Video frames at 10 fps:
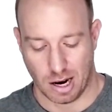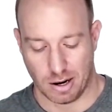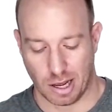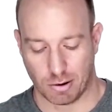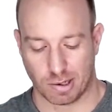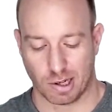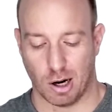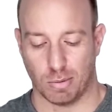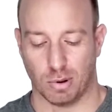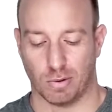Another
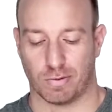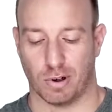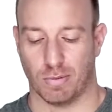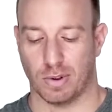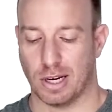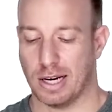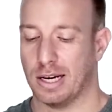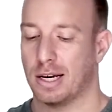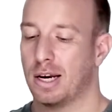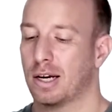example from
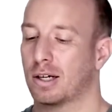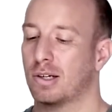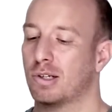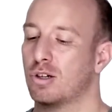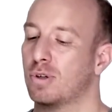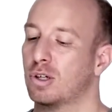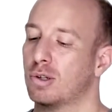the consumer